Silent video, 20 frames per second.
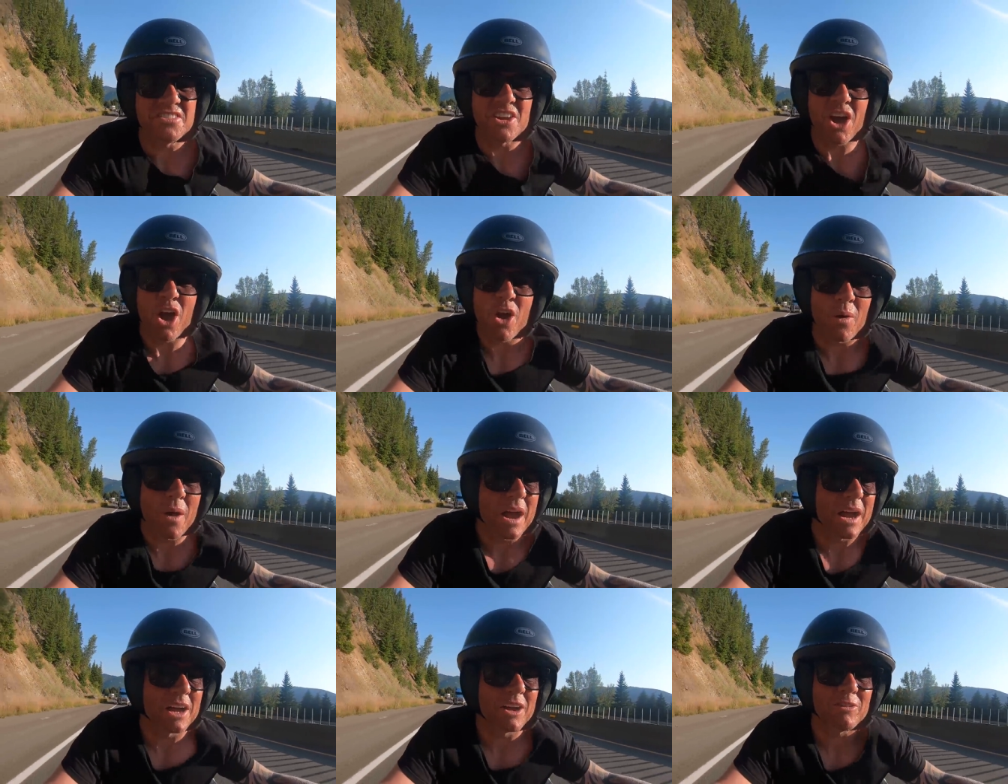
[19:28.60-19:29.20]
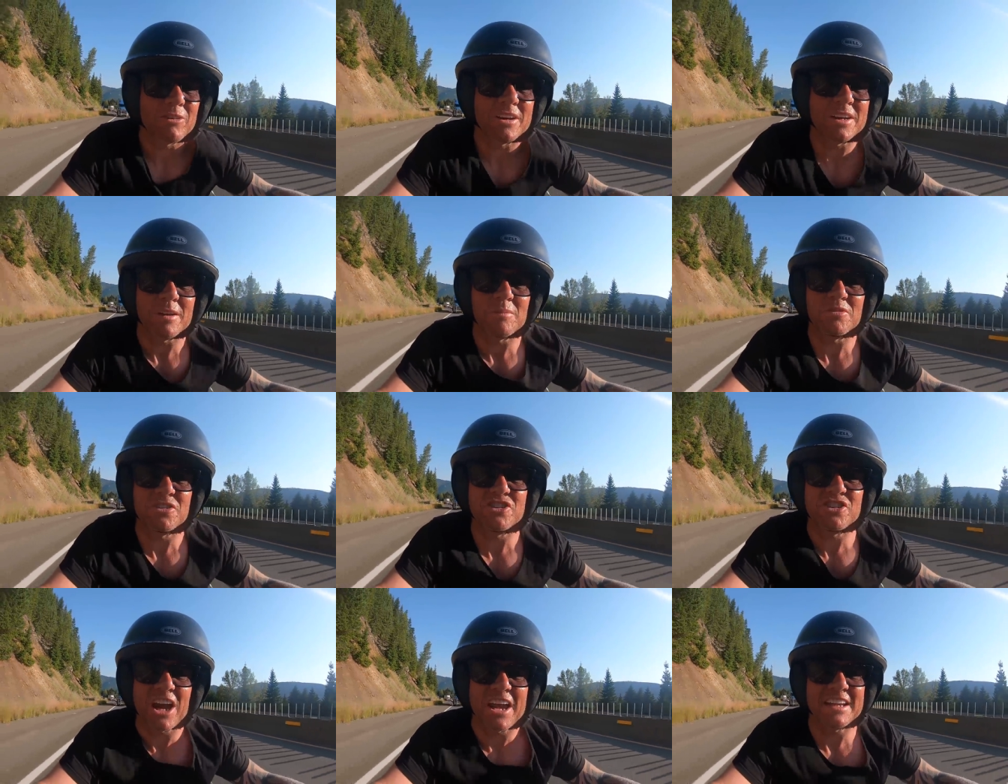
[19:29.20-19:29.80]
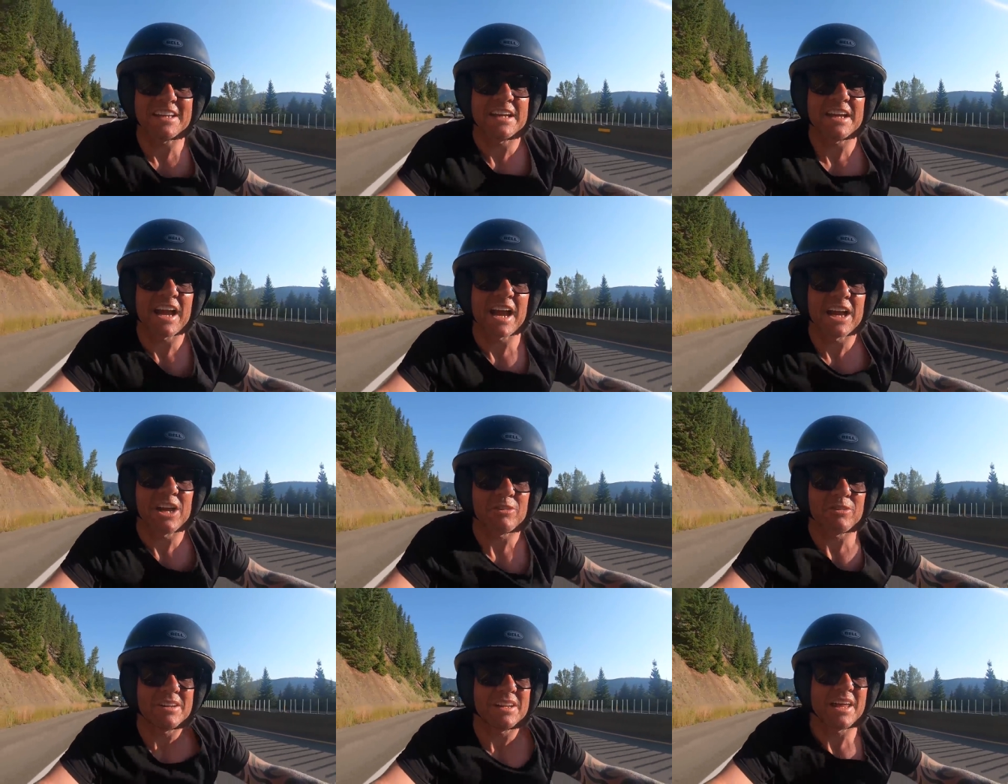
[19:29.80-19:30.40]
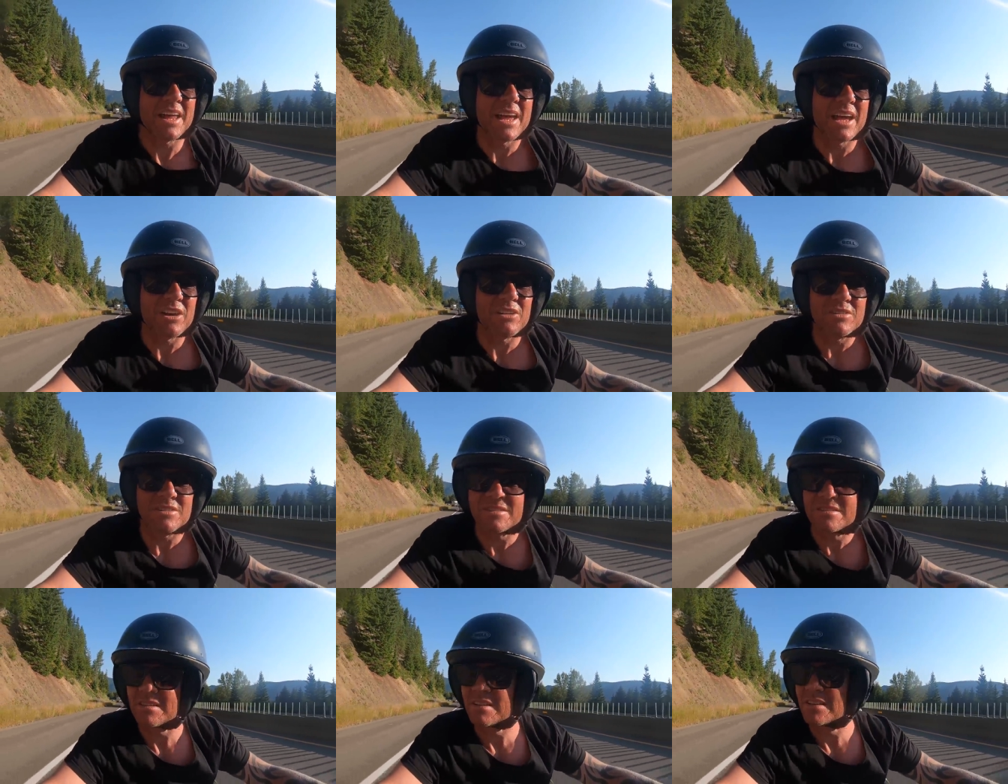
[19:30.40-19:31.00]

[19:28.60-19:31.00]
so hungry. I'm shaking hungry now.